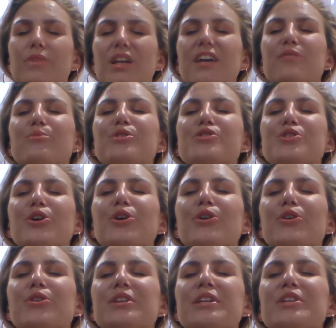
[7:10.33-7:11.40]
and
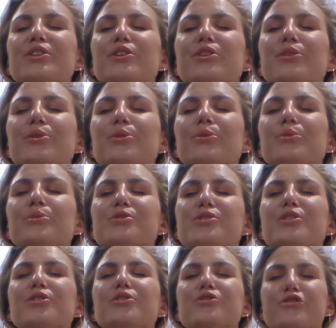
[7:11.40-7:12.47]
returning you to
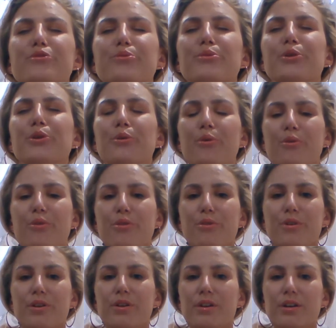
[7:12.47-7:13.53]
your truth,
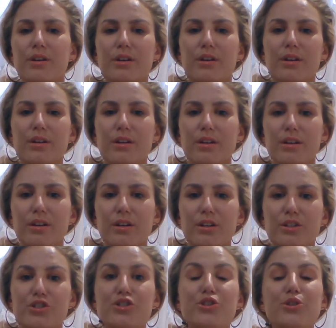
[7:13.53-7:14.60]

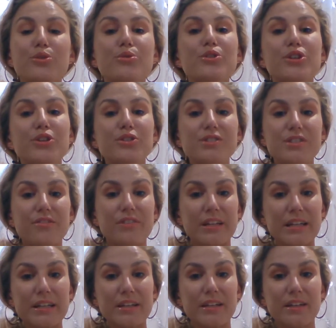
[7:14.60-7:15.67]
to your
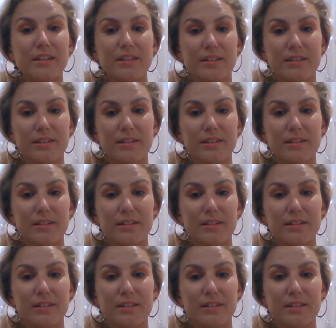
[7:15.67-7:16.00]
divinity.